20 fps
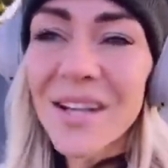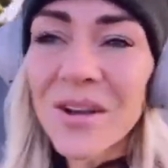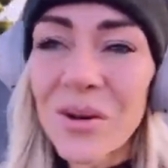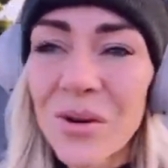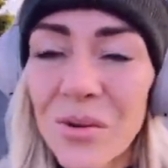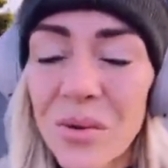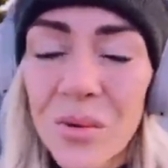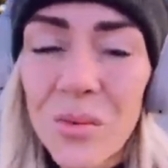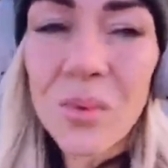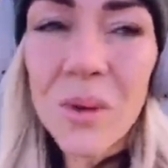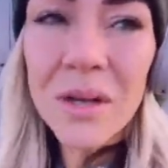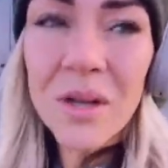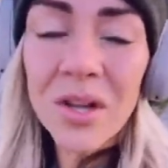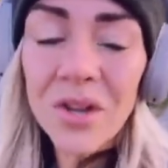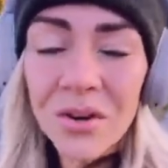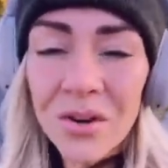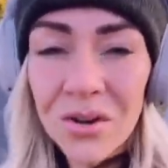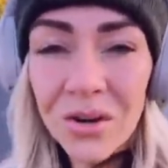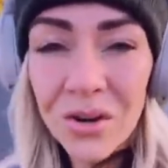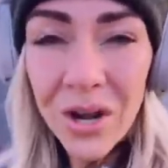so when
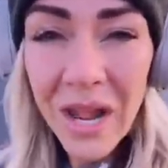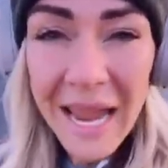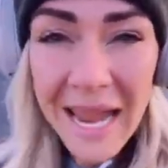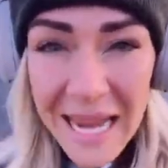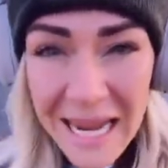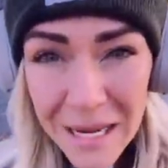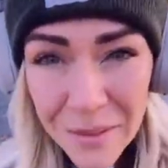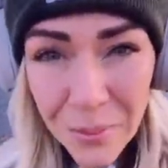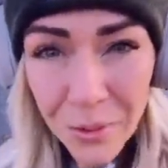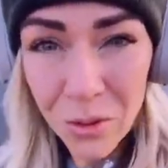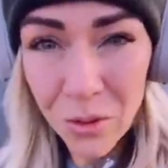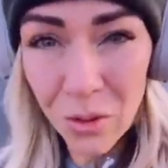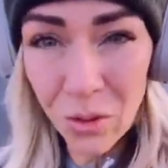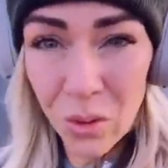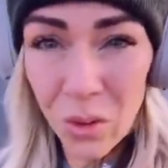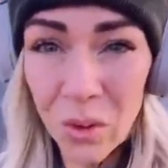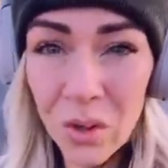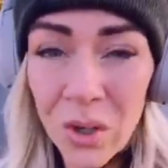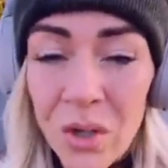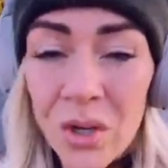you're
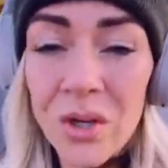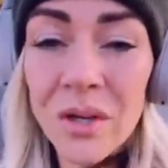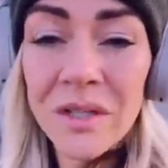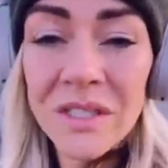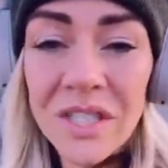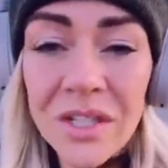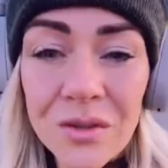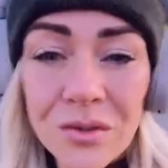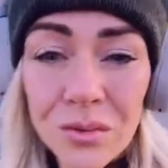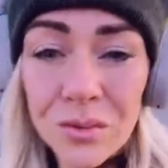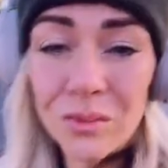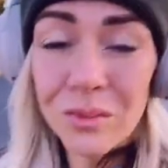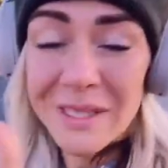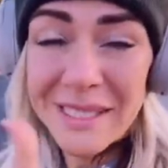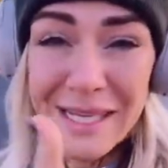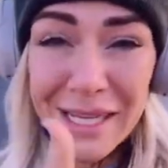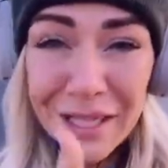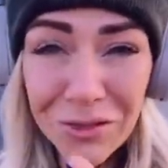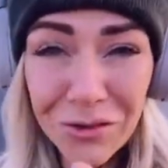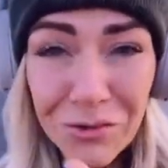able to
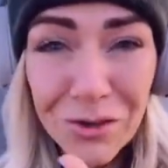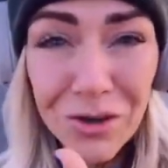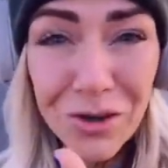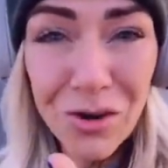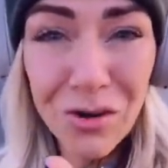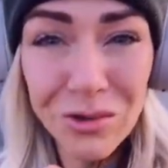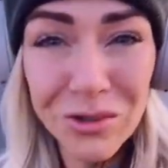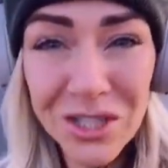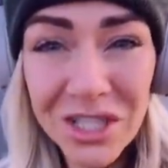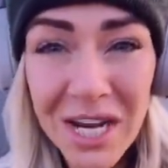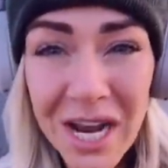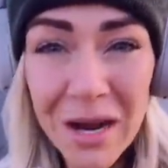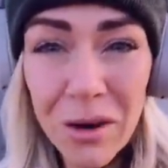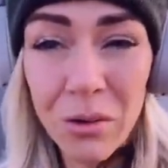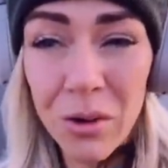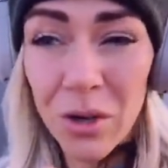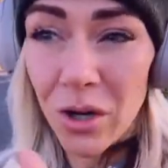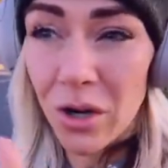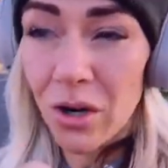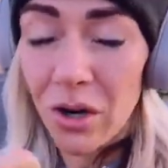sit through a cold
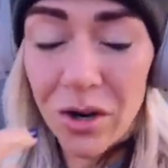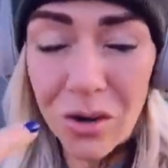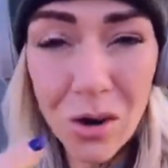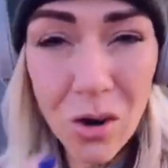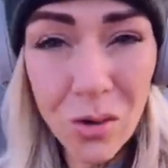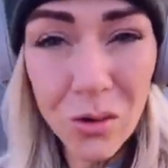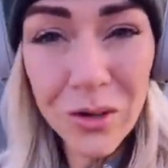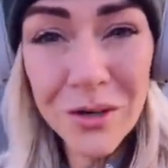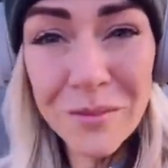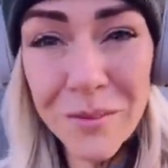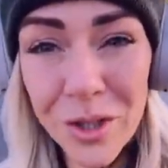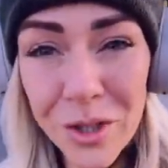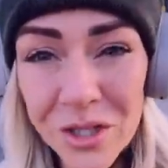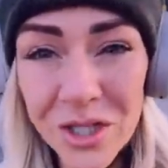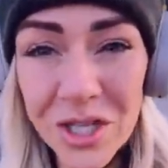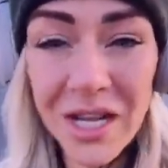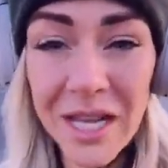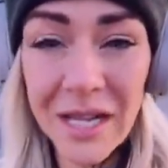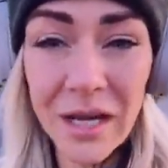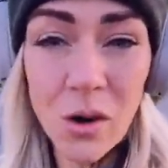shower or cold
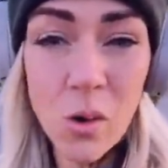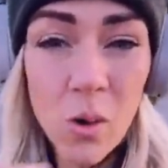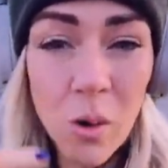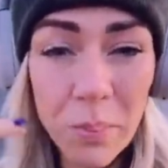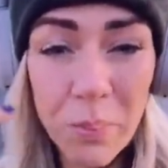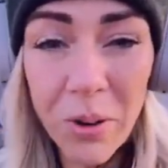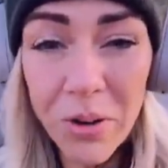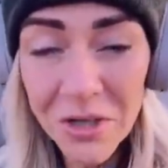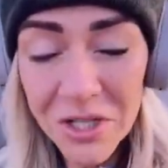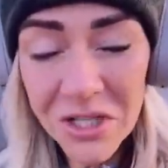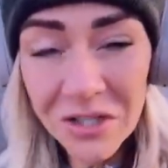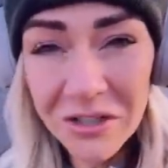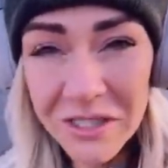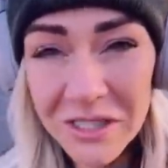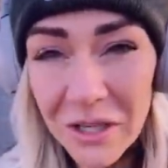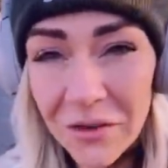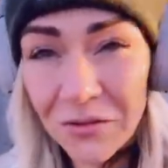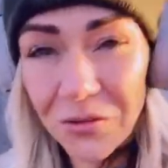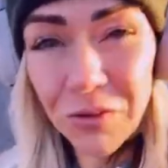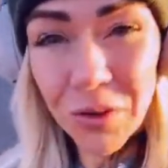immersion or push
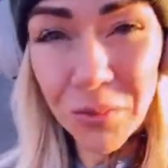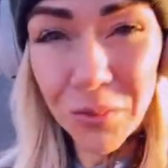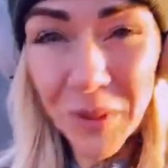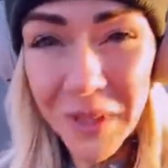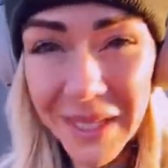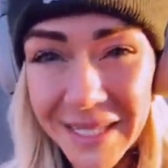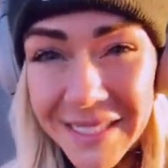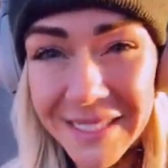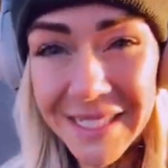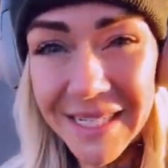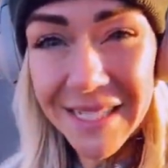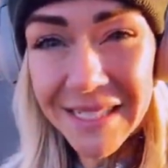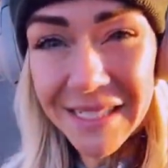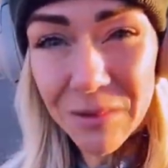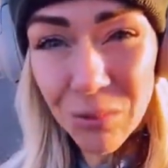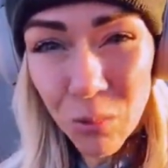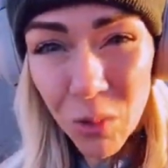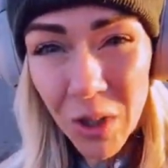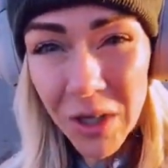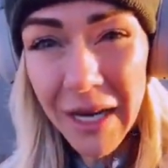yourself through a really
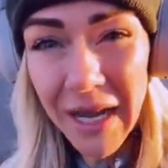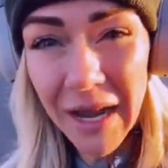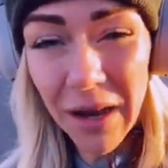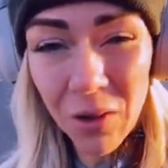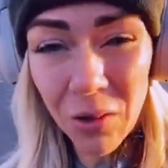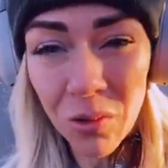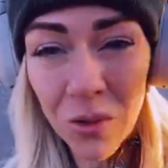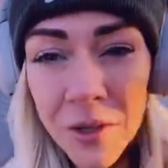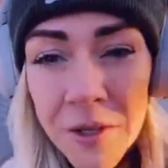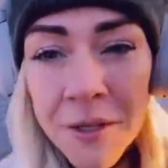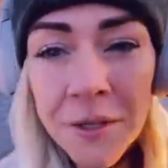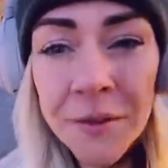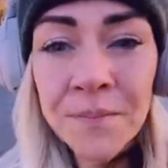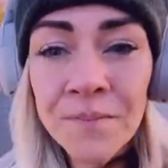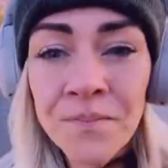intense workout,